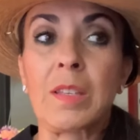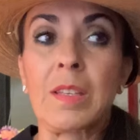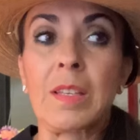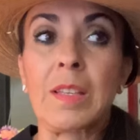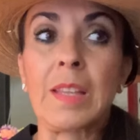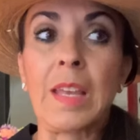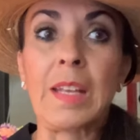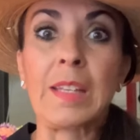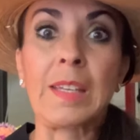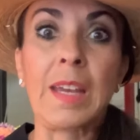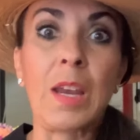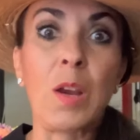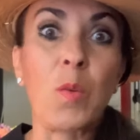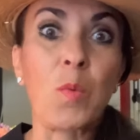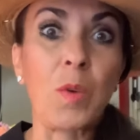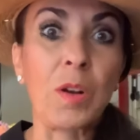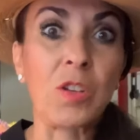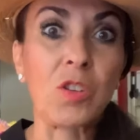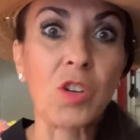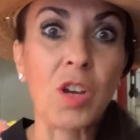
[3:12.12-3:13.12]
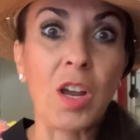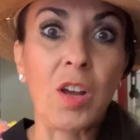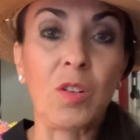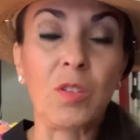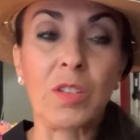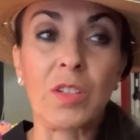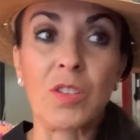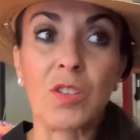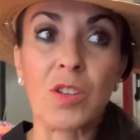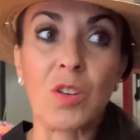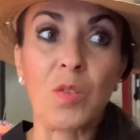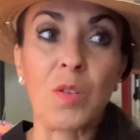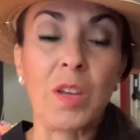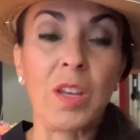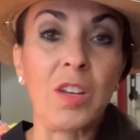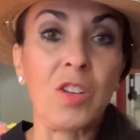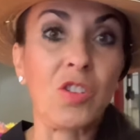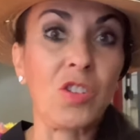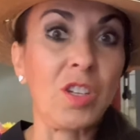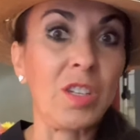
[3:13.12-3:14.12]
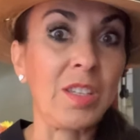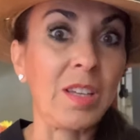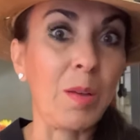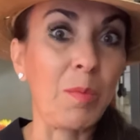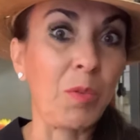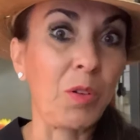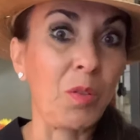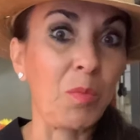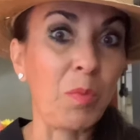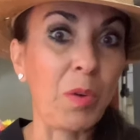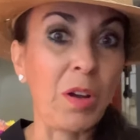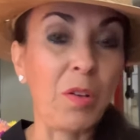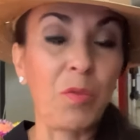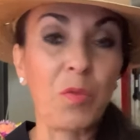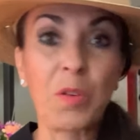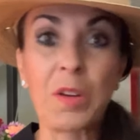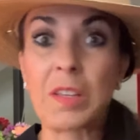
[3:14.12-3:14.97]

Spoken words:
they take one child, and so she's able to break free,